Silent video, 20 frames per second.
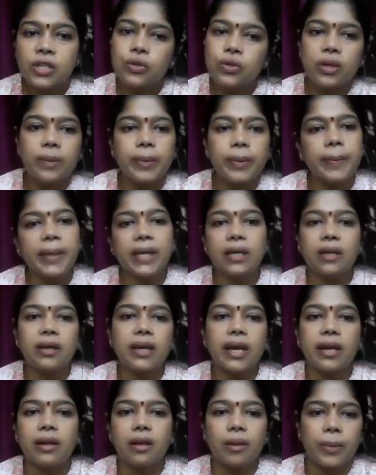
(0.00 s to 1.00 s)
So we'll be
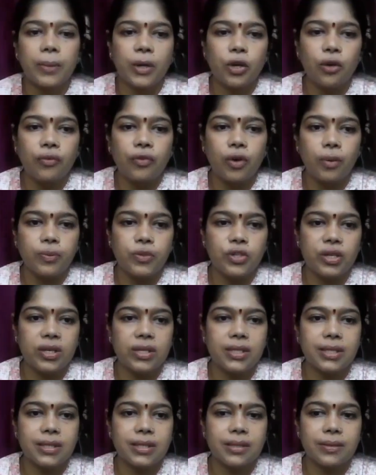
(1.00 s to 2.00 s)
making n number of
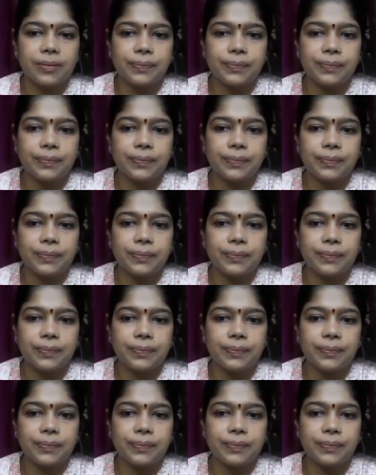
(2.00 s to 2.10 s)
objects.